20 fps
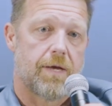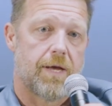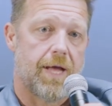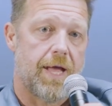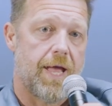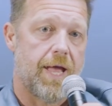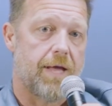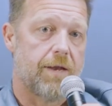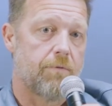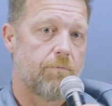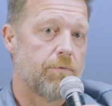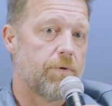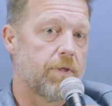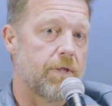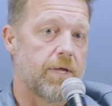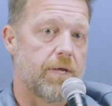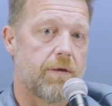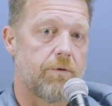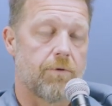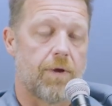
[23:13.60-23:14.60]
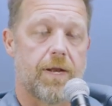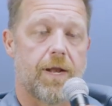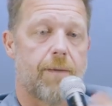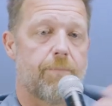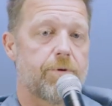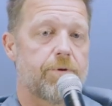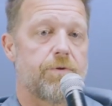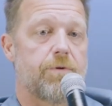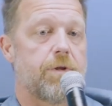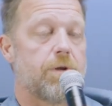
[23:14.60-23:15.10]
I had a really great
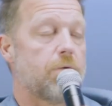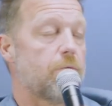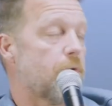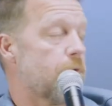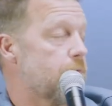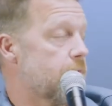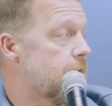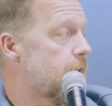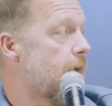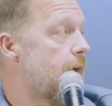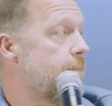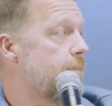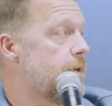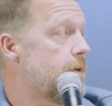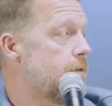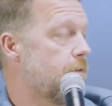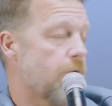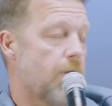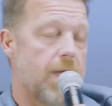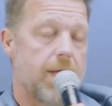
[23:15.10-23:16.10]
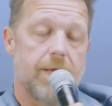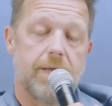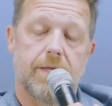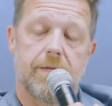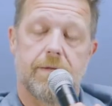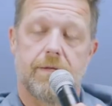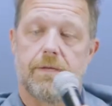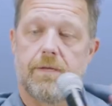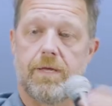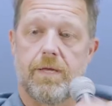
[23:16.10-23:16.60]
opportunity to work with Simon Crane,
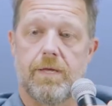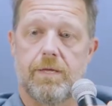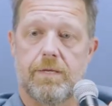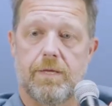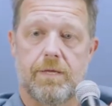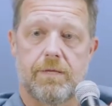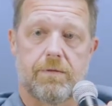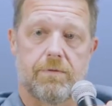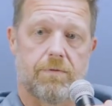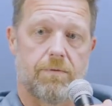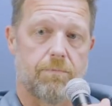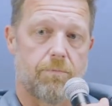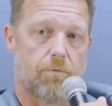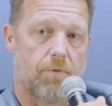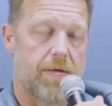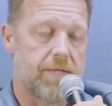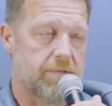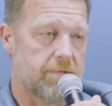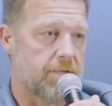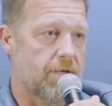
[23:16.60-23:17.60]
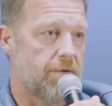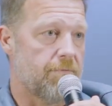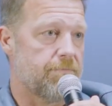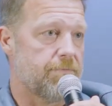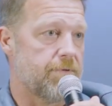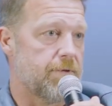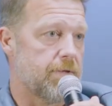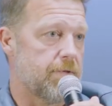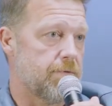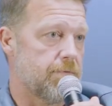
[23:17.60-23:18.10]
and he did some great stuff
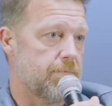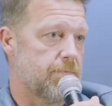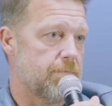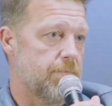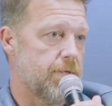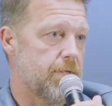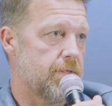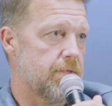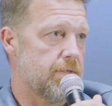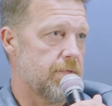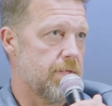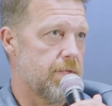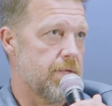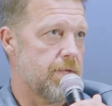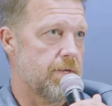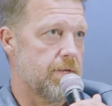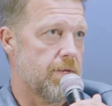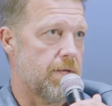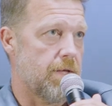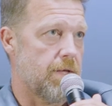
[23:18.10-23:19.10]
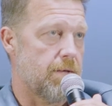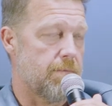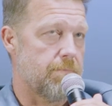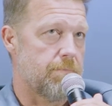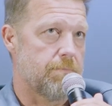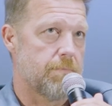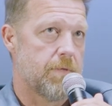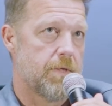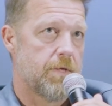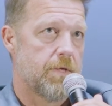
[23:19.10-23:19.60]
in, a, in, in
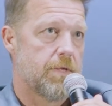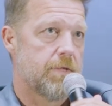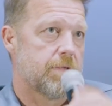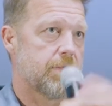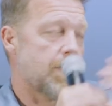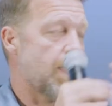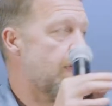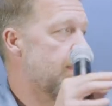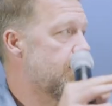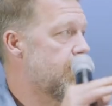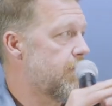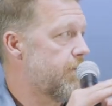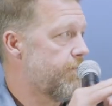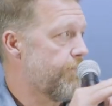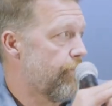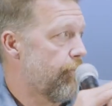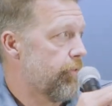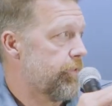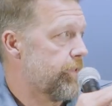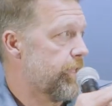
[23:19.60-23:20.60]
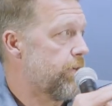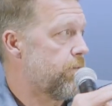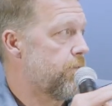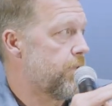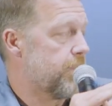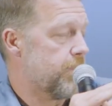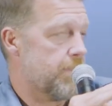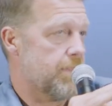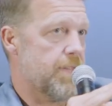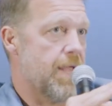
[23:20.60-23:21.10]
um, Scotland for a
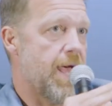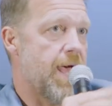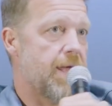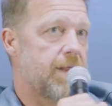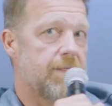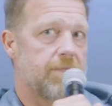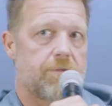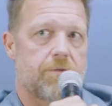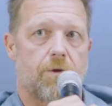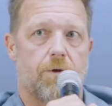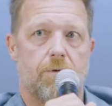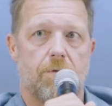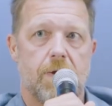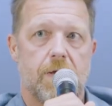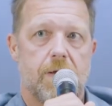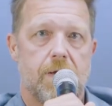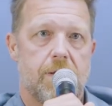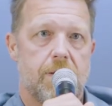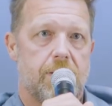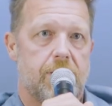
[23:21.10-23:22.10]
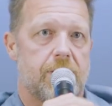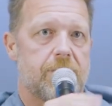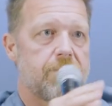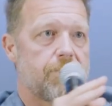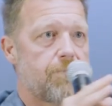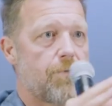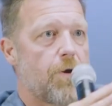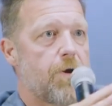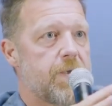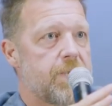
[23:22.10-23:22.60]
sequence in that. And so it's
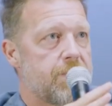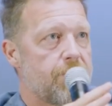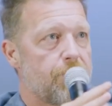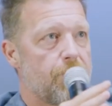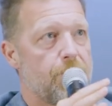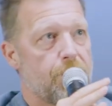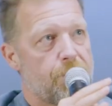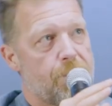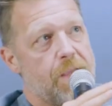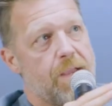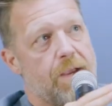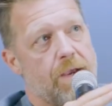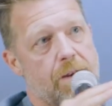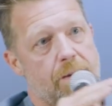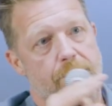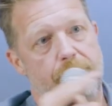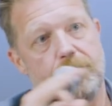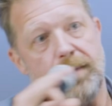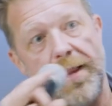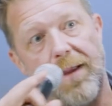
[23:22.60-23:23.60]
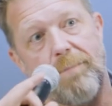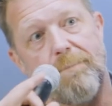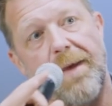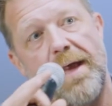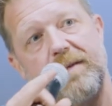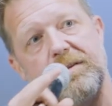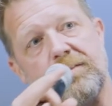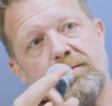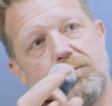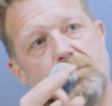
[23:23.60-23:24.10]
a very different thing on a big,
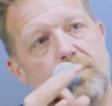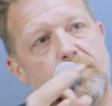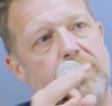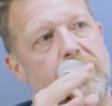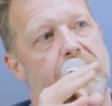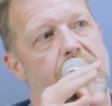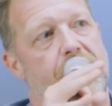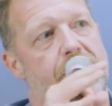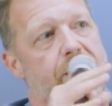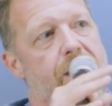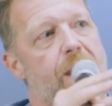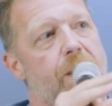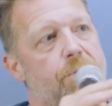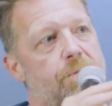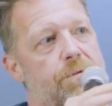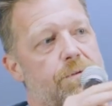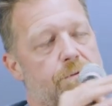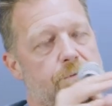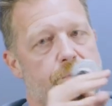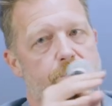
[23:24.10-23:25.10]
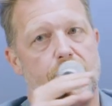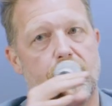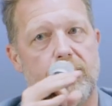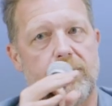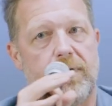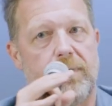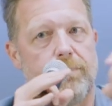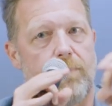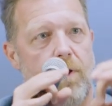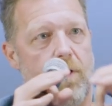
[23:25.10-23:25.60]
massive movie like that when there's
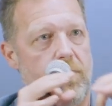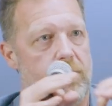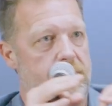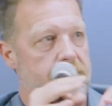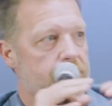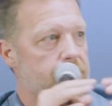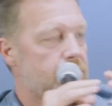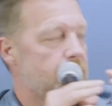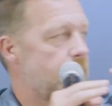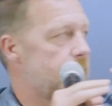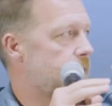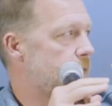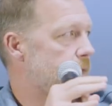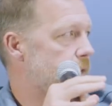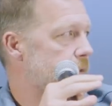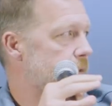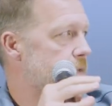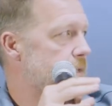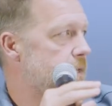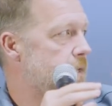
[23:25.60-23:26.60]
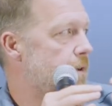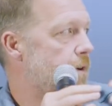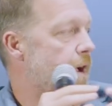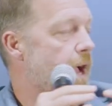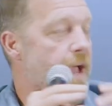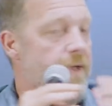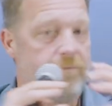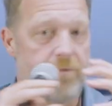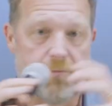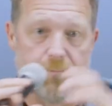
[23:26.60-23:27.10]
moving parts of like, you know,
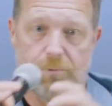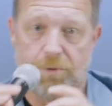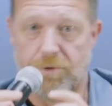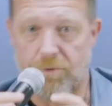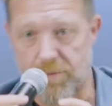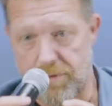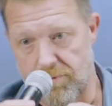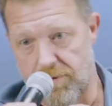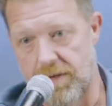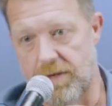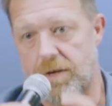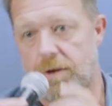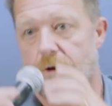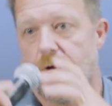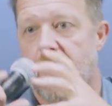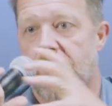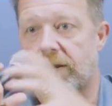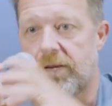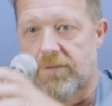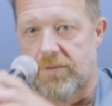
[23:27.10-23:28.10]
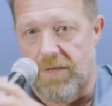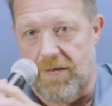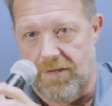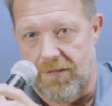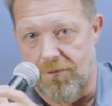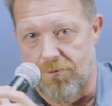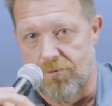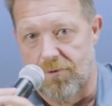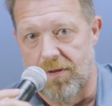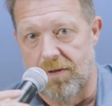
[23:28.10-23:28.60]
I have a splinter unit here and a
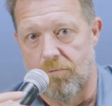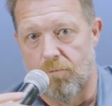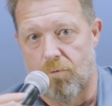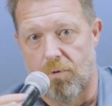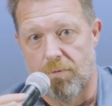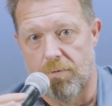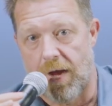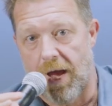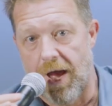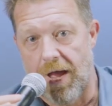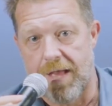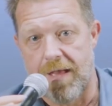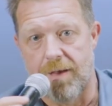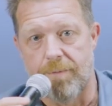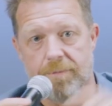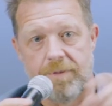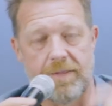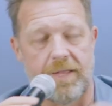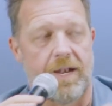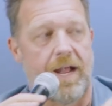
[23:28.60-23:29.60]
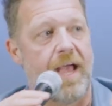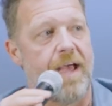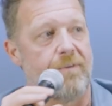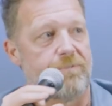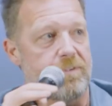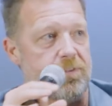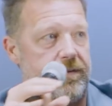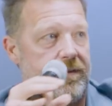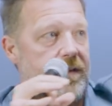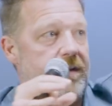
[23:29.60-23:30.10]
second unit where I am, and then I
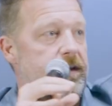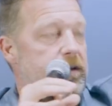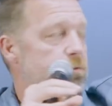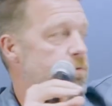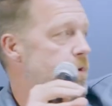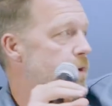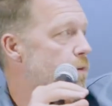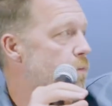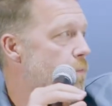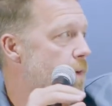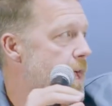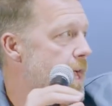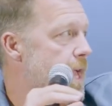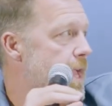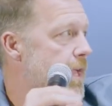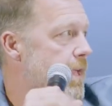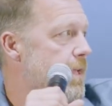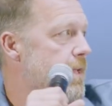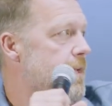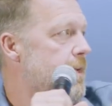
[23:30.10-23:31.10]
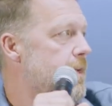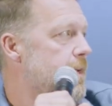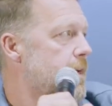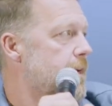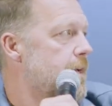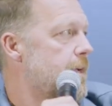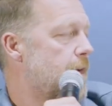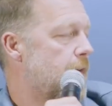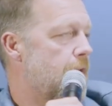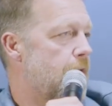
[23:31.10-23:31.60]
have to send a unit away.
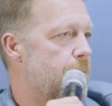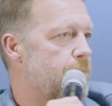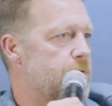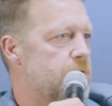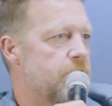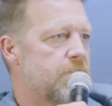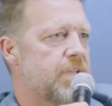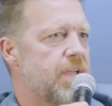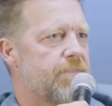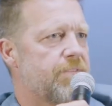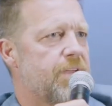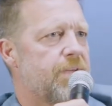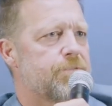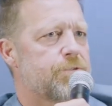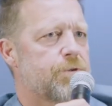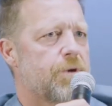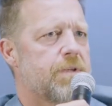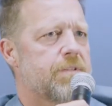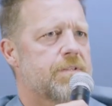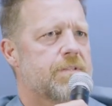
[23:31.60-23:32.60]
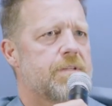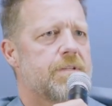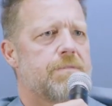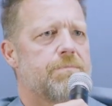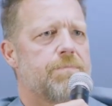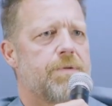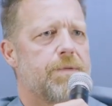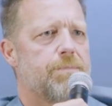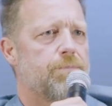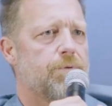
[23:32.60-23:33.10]
Um, you just have to have trust
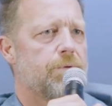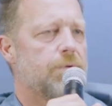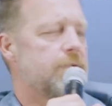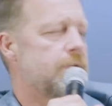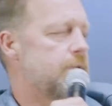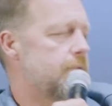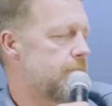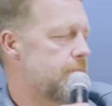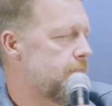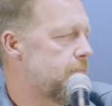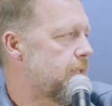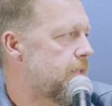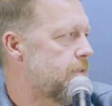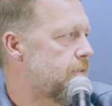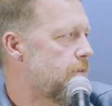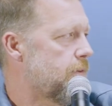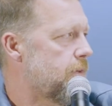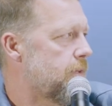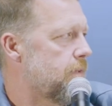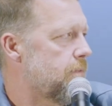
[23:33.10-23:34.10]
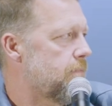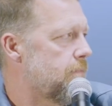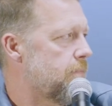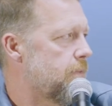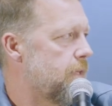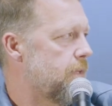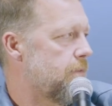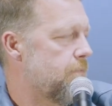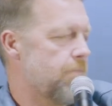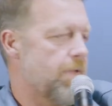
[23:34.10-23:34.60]
in people and that they're,
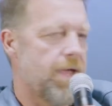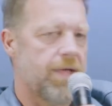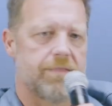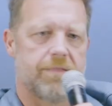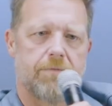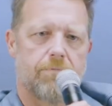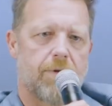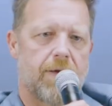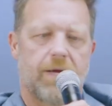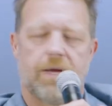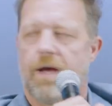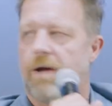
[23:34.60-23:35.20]
you know, had the right